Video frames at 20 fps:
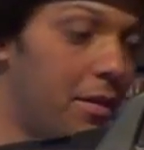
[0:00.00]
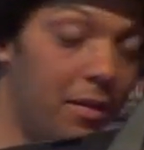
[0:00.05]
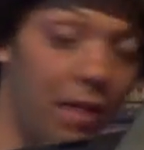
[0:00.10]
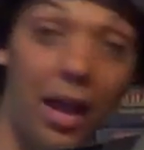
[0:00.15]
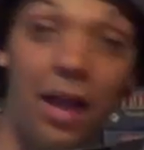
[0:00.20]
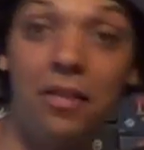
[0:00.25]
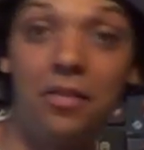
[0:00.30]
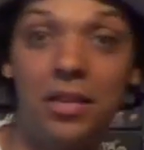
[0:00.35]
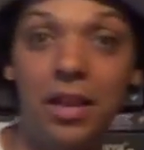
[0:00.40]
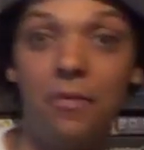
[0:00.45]

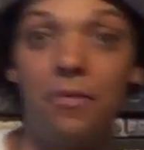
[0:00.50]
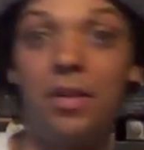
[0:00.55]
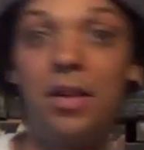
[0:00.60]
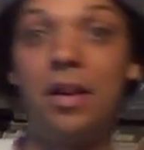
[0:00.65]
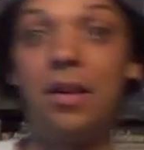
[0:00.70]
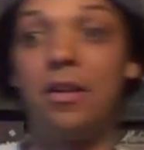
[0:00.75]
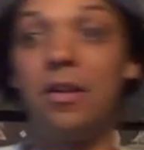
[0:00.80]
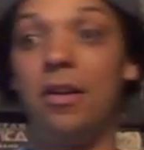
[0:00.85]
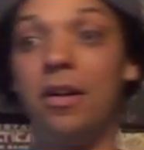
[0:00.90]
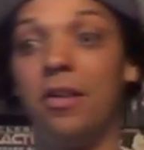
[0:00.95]
That is
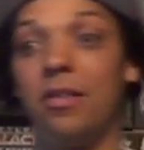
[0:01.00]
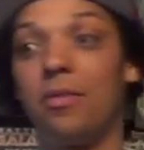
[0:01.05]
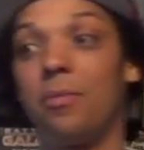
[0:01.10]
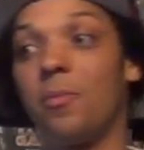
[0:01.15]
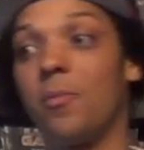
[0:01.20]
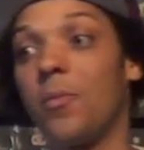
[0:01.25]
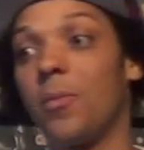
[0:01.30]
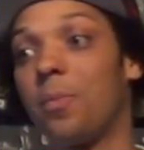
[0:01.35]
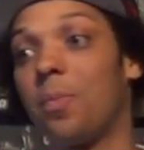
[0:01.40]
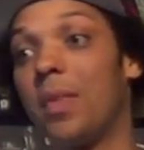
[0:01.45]
definitely it, guys.
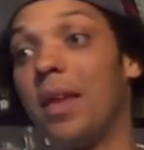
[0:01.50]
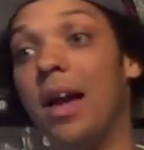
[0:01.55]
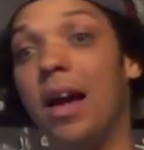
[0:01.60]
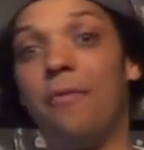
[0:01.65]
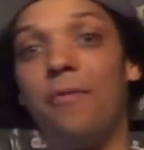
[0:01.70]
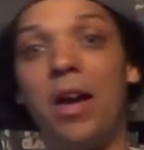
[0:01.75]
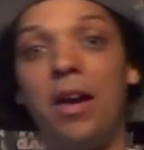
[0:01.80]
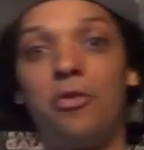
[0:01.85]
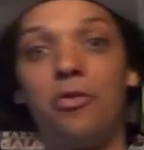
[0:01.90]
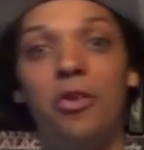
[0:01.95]

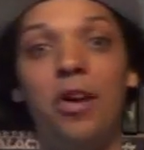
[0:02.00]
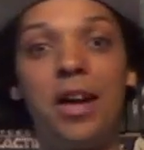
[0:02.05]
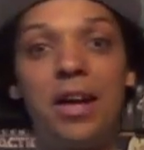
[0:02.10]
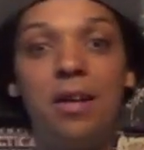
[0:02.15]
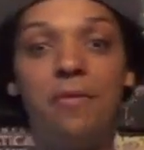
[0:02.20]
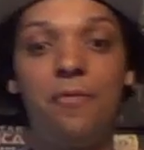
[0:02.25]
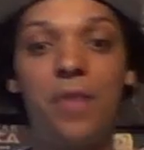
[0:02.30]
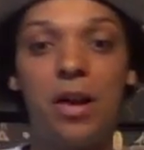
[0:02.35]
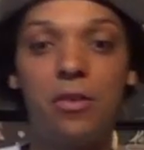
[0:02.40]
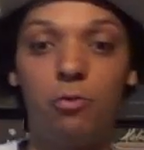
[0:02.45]
Yeah, thanks for
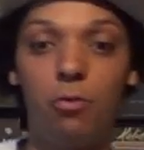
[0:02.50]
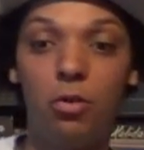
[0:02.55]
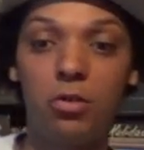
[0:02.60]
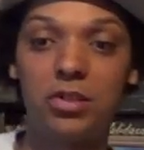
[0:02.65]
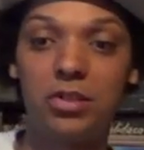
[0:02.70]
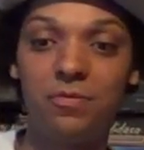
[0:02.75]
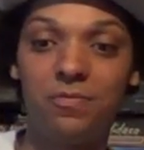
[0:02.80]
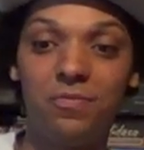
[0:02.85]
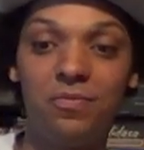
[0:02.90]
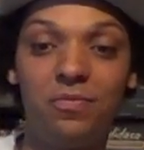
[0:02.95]
liking, thanks for
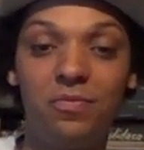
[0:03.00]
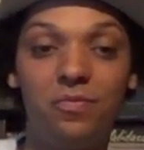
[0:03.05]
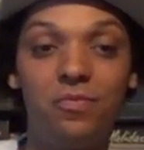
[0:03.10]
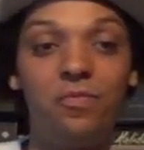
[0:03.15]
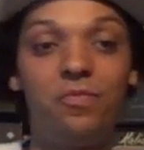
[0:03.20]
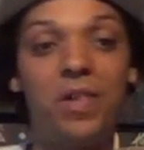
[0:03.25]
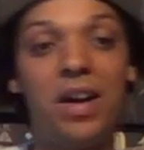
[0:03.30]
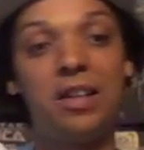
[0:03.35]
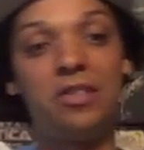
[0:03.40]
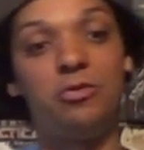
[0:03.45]
watching,
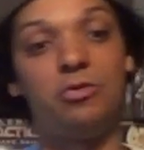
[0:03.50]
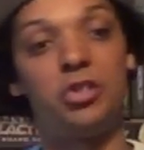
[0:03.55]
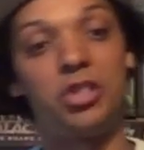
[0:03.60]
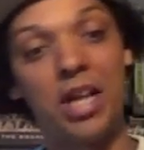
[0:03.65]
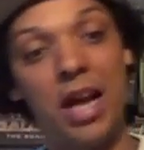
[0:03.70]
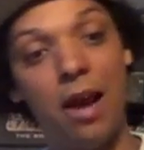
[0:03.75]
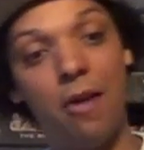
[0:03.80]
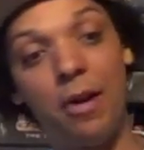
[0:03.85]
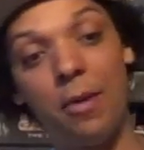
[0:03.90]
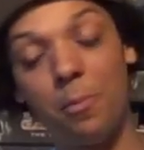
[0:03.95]
thanks for
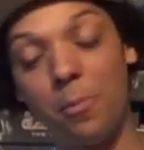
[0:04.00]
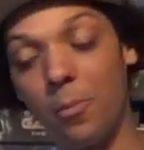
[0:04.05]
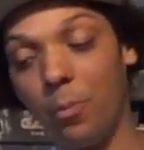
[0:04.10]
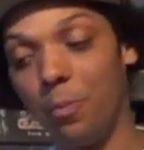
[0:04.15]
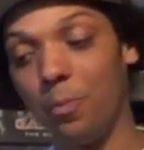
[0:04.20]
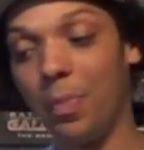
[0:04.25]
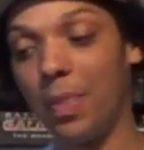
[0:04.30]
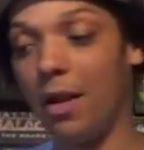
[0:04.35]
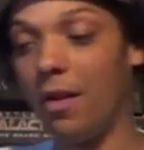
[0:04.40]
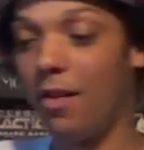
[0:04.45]
sharing.
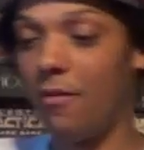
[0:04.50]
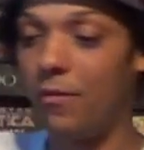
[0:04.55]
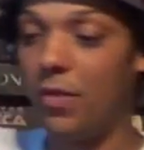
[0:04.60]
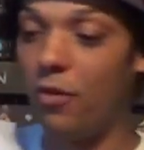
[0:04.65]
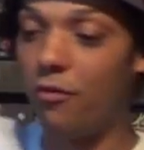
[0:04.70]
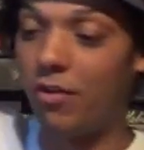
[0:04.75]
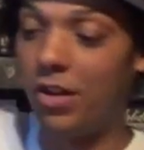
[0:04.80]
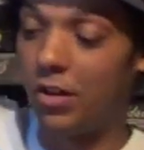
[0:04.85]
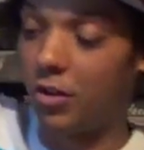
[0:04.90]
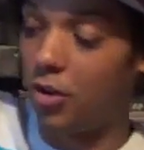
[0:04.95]

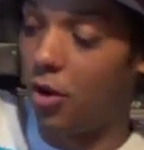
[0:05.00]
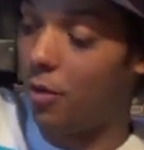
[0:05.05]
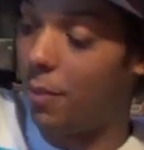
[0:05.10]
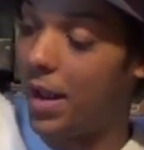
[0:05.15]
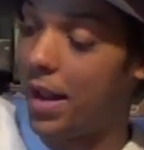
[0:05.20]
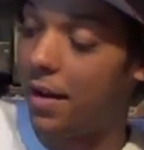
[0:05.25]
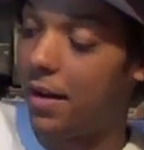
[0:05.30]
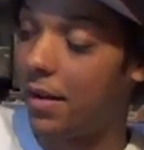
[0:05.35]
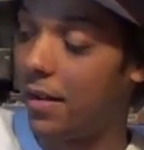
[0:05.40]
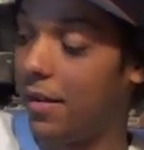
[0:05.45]
Feel free to
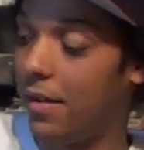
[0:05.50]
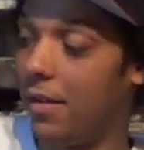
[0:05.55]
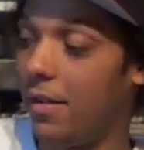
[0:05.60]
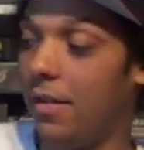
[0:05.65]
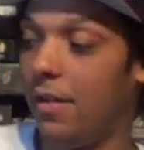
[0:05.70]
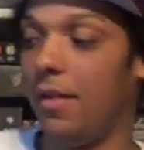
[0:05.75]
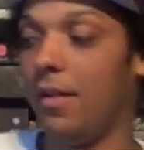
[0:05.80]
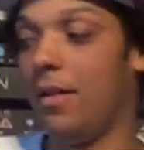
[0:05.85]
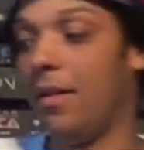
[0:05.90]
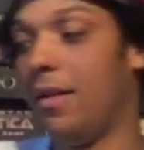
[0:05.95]
comment
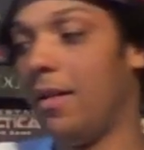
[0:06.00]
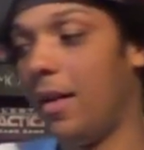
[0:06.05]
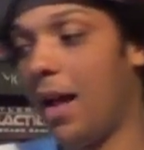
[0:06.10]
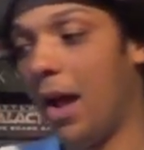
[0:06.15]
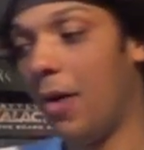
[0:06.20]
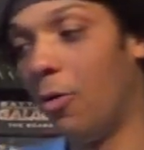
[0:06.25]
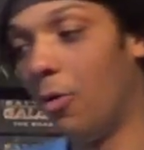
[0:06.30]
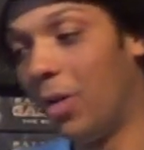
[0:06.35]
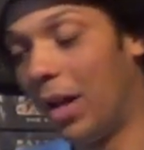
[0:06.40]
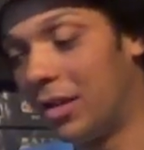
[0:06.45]

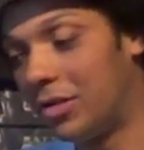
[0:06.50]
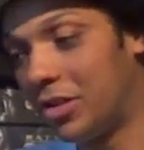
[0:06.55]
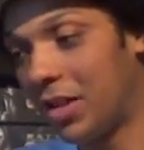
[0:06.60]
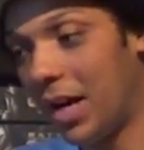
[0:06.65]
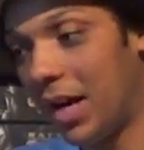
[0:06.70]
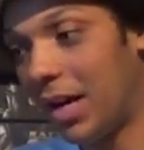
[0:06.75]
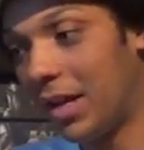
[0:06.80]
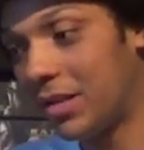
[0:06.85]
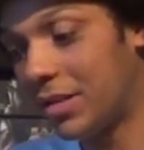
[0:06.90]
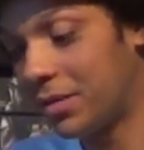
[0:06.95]
and all that
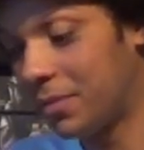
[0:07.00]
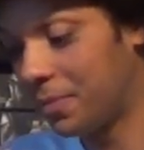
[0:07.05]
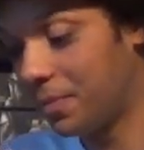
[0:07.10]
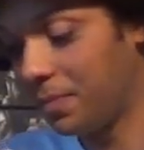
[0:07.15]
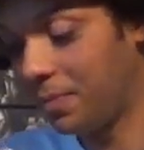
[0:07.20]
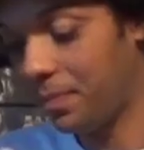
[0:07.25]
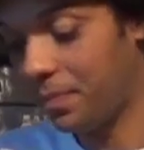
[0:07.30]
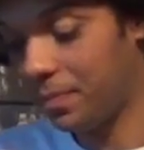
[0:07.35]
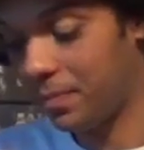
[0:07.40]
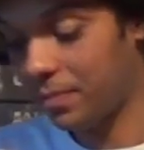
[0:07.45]
jazz.
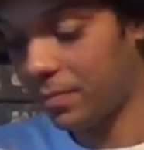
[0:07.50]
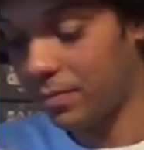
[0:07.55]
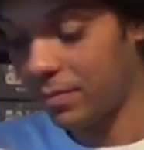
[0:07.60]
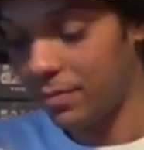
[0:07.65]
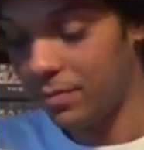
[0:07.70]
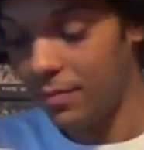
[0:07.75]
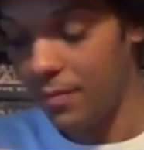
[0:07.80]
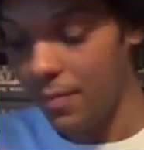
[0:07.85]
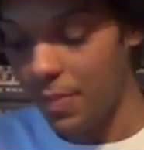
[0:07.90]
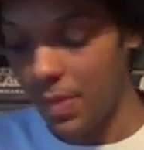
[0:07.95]

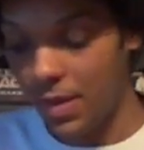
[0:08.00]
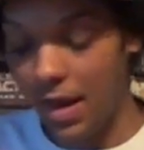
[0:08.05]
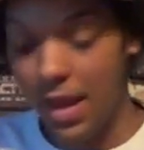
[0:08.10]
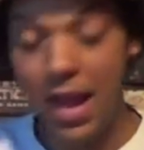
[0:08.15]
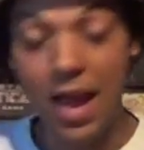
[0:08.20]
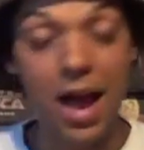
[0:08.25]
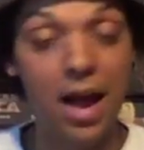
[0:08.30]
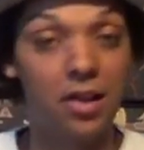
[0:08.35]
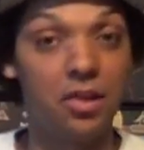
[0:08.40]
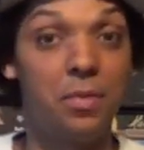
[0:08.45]

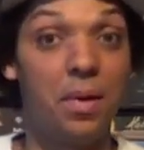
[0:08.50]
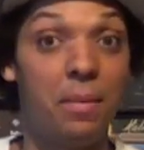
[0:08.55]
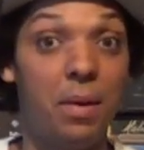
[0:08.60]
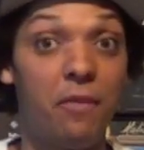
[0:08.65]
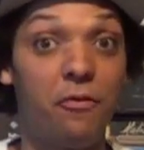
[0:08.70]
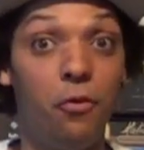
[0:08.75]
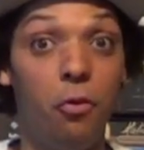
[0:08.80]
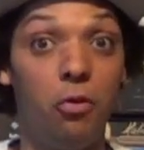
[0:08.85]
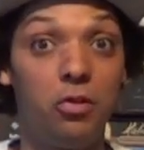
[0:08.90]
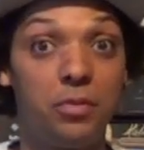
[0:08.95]
Yeah, I spent
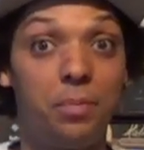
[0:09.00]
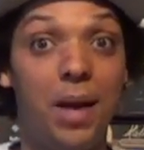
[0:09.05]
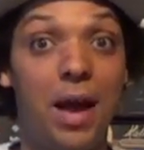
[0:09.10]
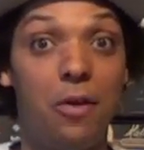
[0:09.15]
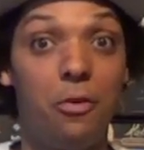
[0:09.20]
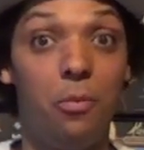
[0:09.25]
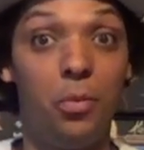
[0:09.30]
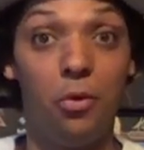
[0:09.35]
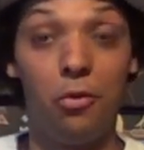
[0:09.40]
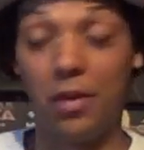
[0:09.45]
about four hundred
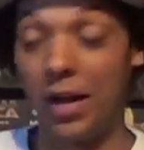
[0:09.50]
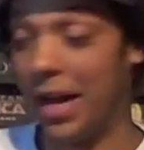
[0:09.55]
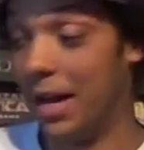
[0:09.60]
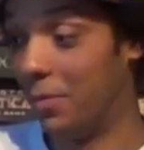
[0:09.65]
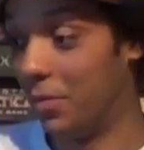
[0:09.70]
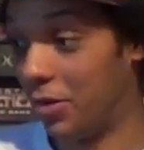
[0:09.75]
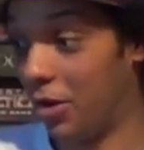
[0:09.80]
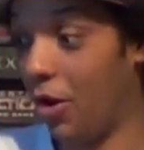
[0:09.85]
pound on board games.